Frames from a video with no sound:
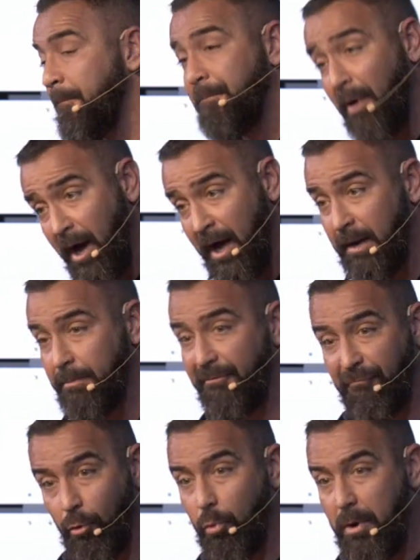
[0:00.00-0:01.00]
But
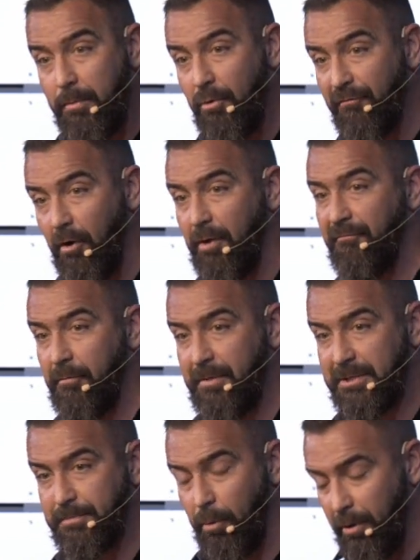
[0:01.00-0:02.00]
before we move on from
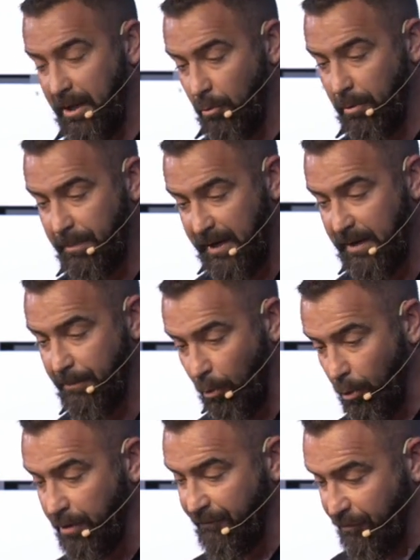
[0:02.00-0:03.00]
this point, it would be
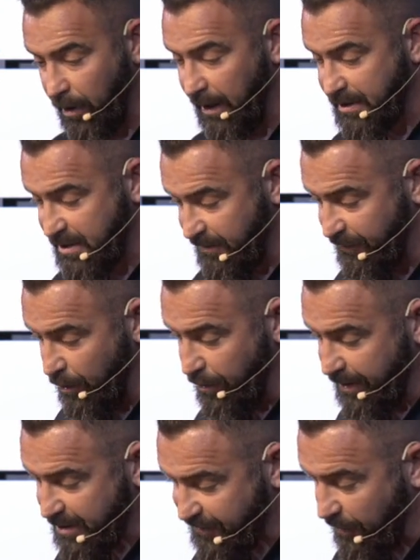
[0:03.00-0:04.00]
important for us to view
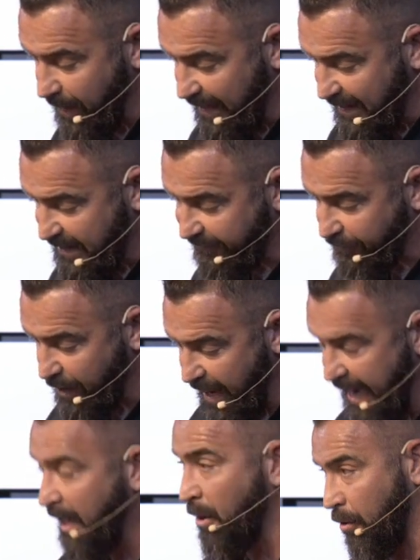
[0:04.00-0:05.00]
this from a different
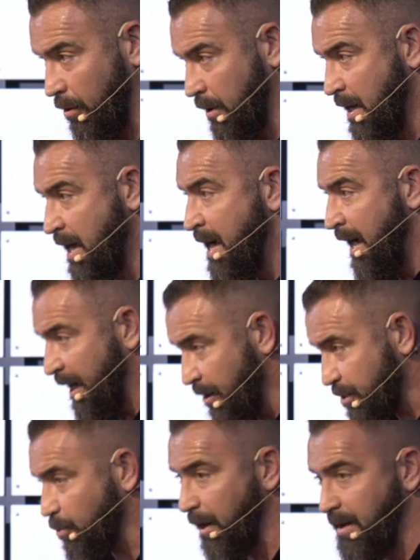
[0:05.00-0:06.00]
angle. And
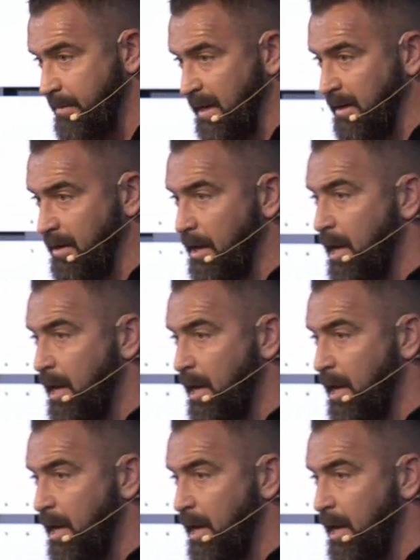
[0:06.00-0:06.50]
here's what I mean.